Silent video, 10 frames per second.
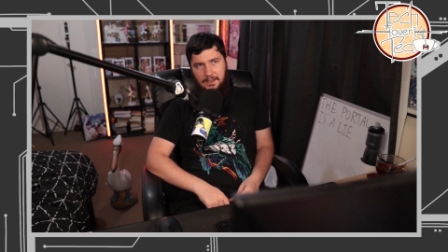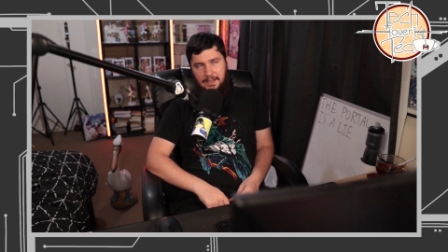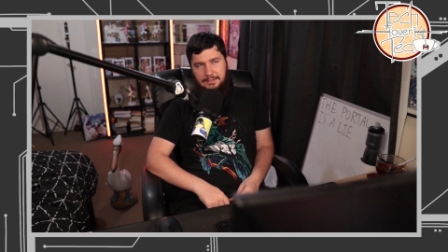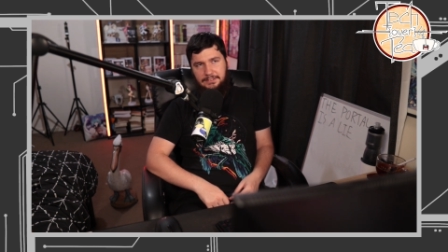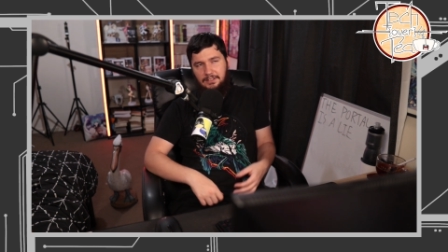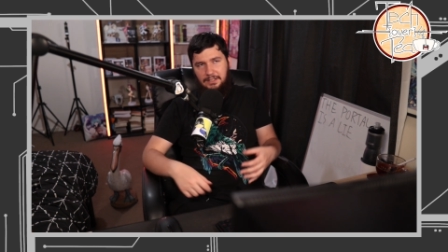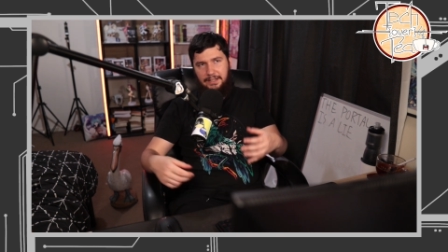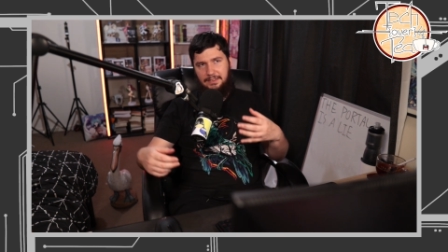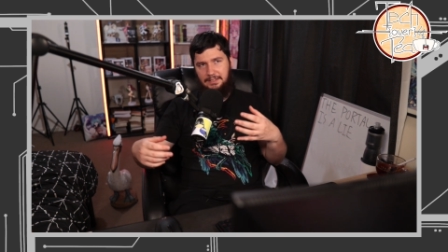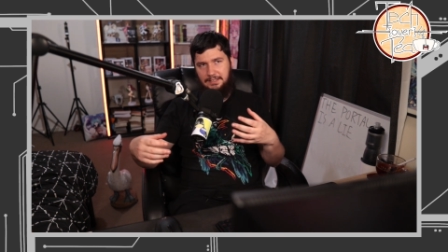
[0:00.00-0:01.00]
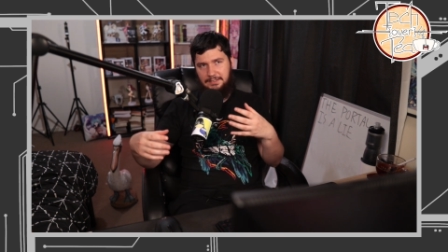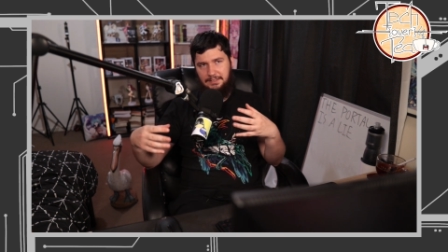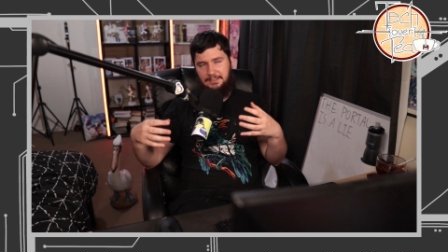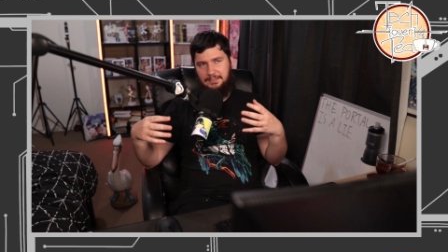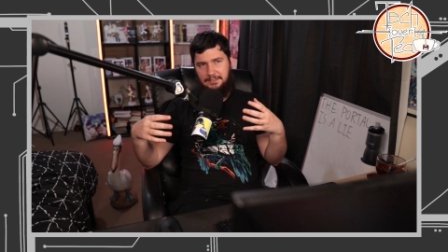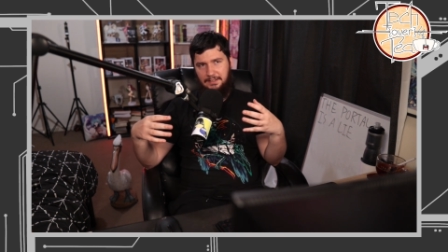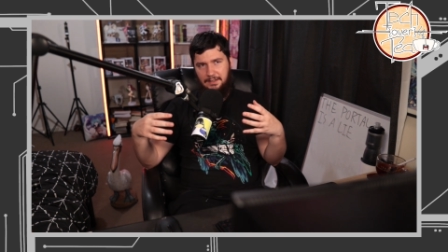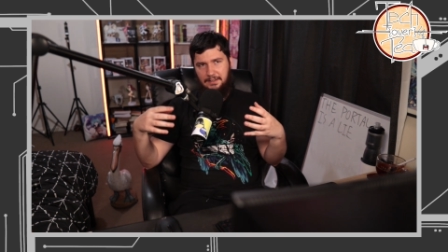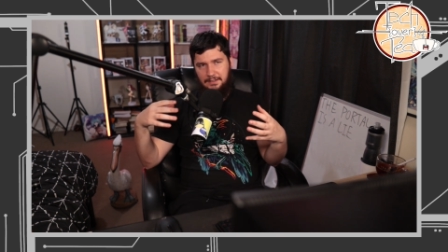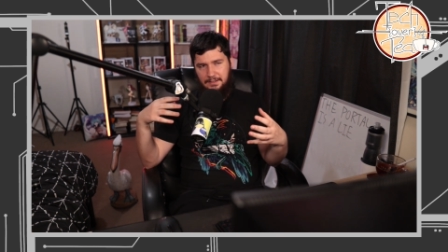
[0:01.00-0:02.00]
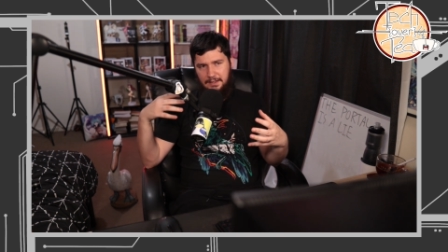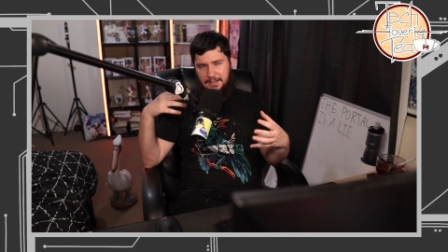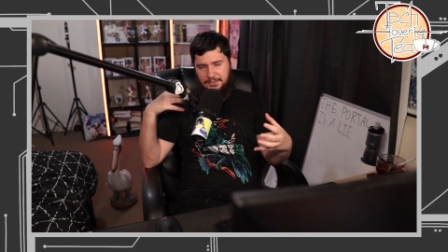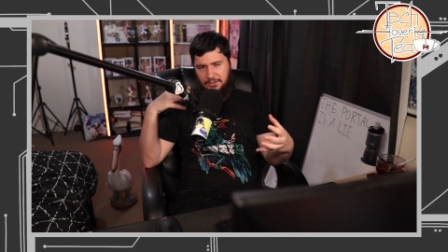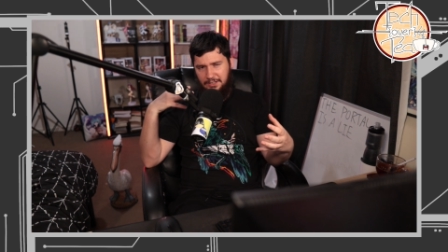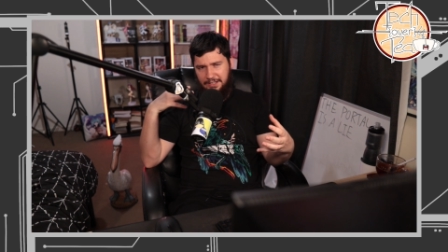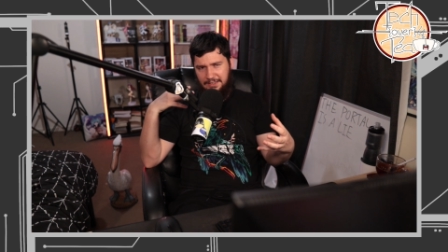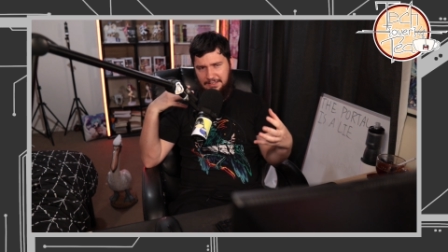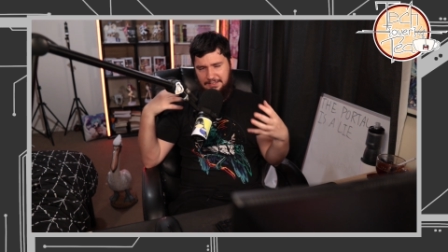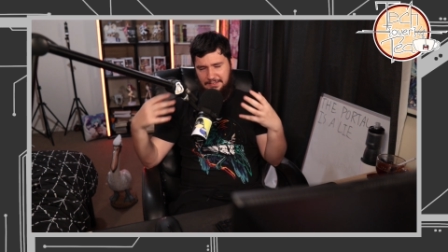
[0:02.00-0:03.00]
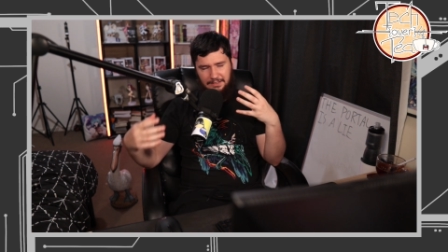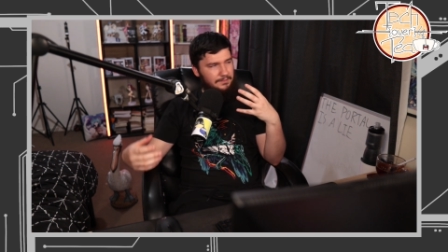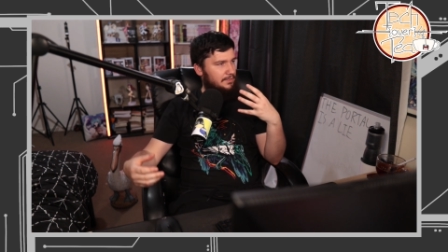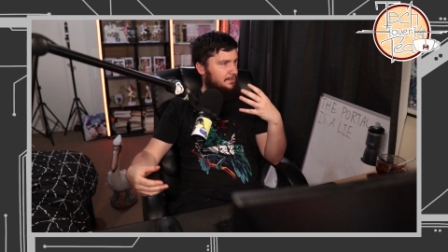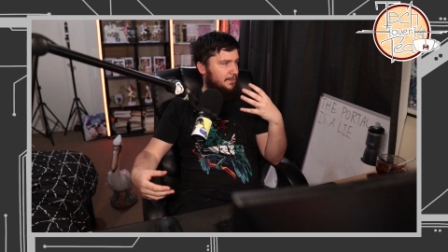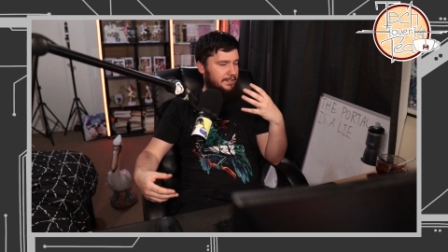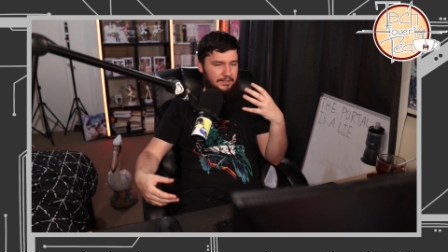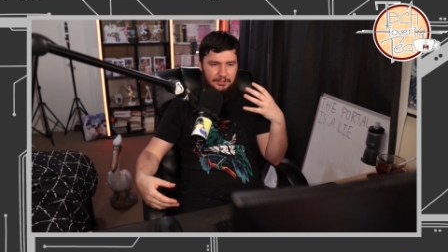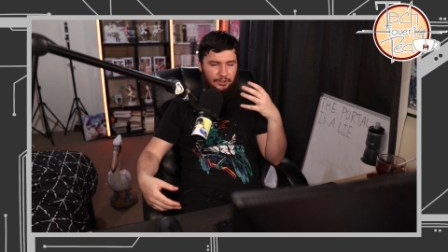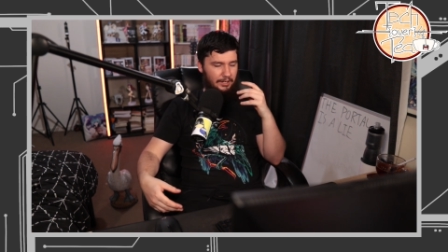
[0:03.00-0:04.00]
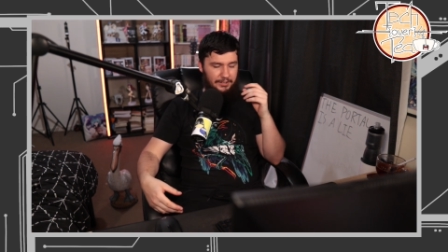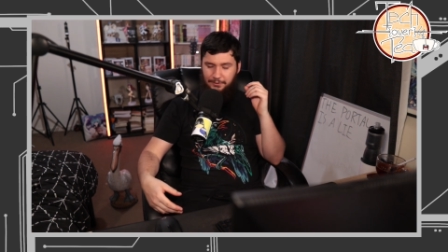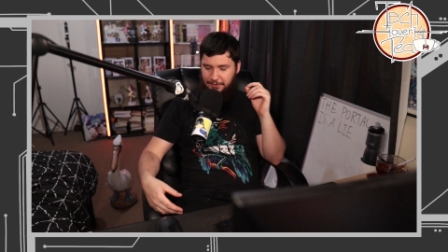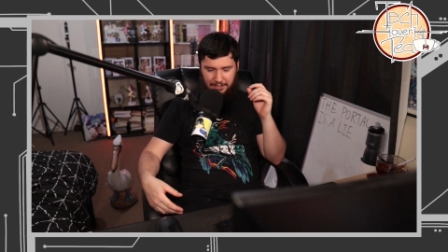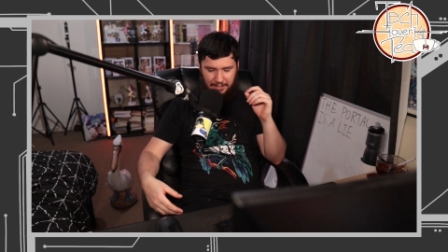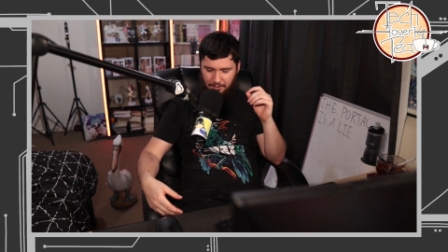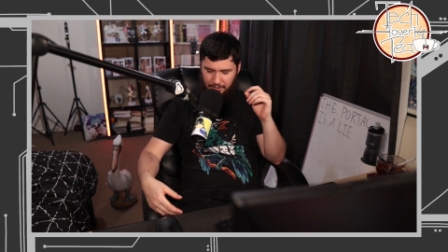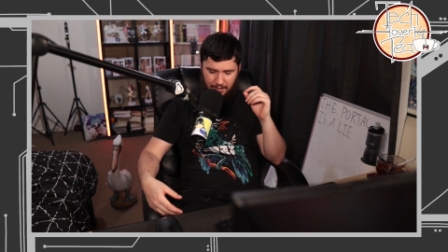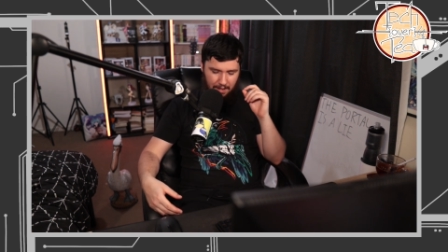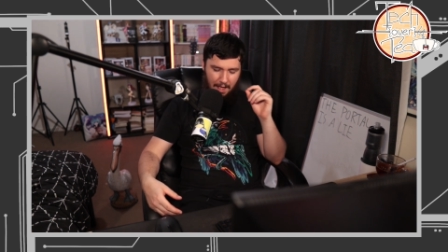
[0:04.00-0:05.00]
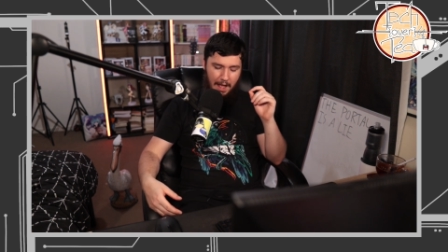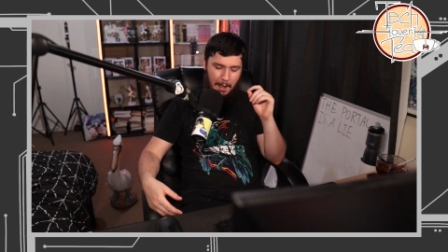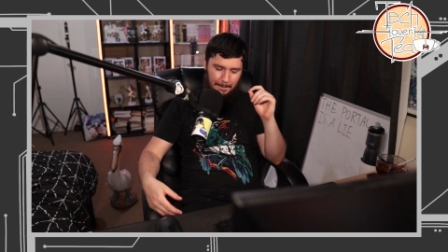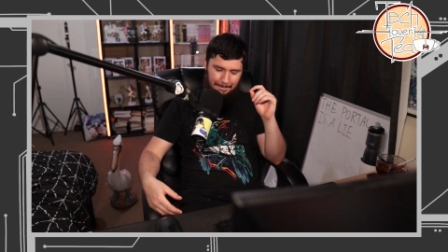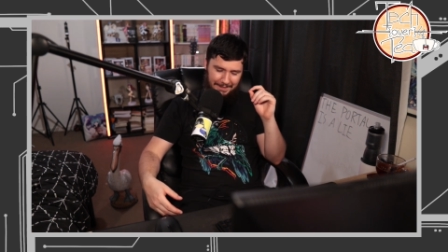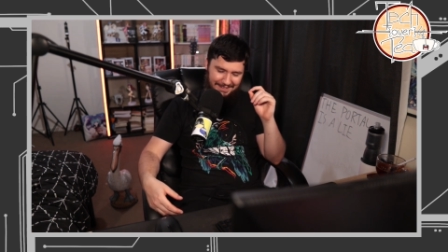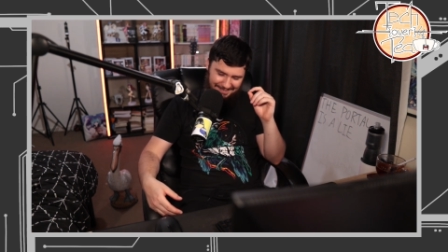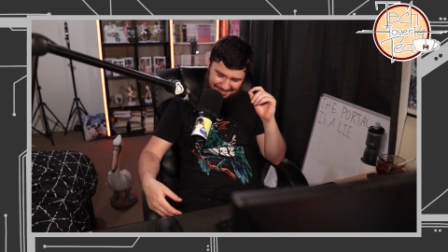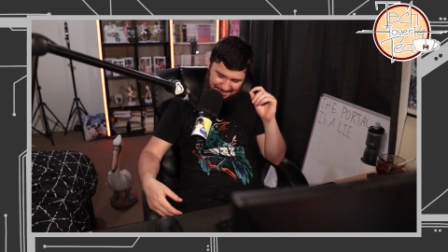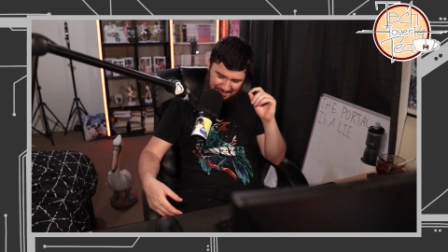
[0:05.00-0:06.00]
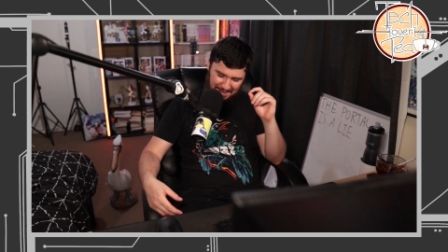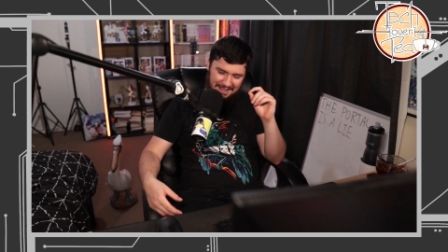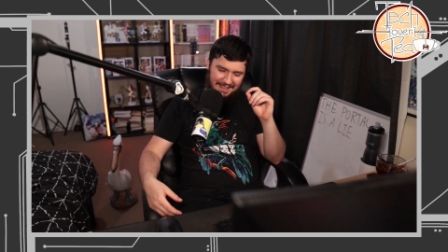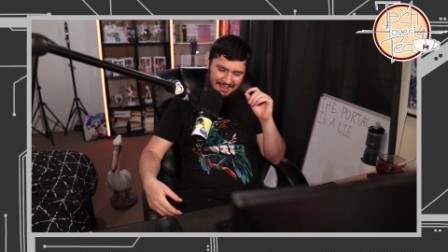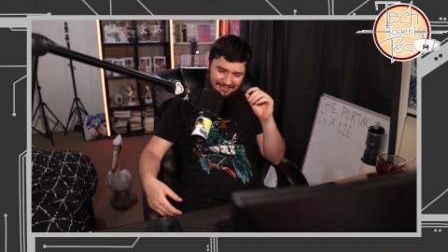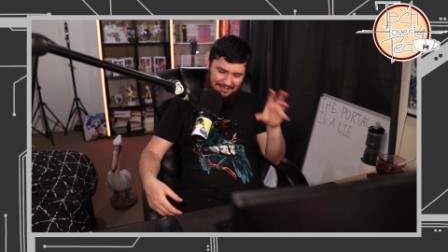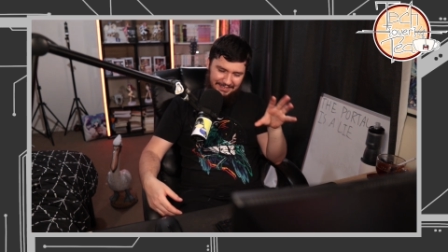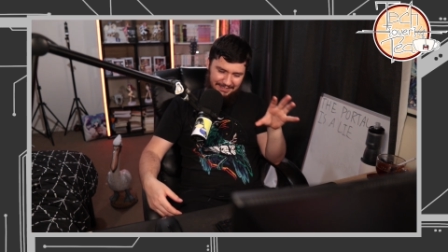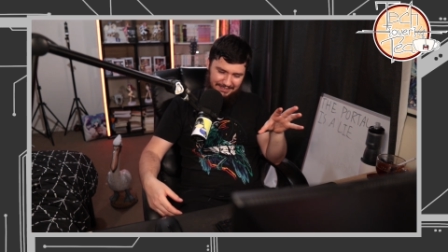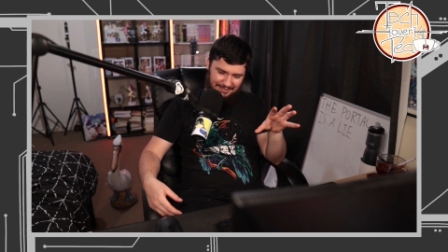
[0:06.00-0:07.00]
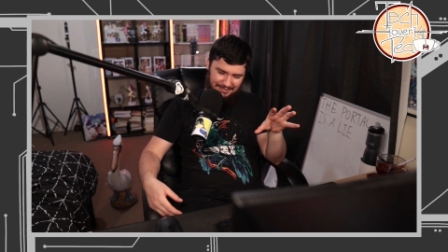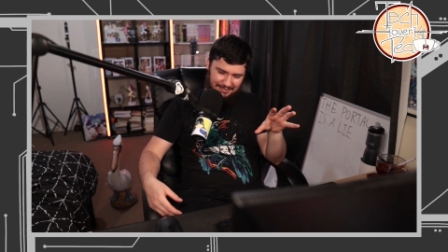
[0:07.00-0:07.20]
It's not like this is it's not like this is it's fucking dog. I don't know if you can hear it. Um it's not like this is